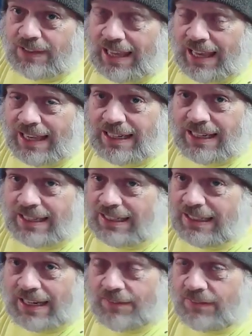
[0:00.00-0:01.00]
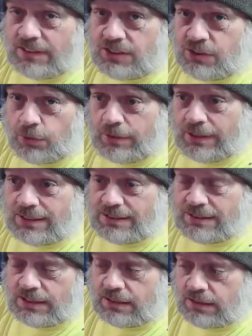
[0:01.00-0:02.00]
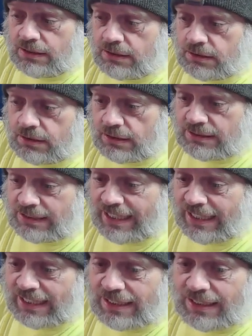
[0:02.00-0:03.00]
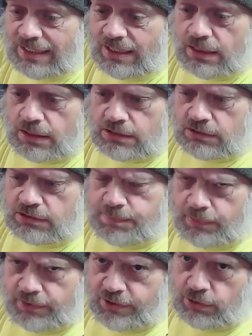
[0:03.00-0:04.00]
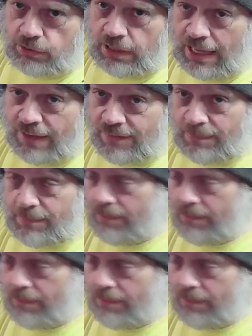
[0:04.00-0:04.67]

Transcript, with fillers: had. I didn't have this toy as uh, as a kid, so it's pretty cool to have him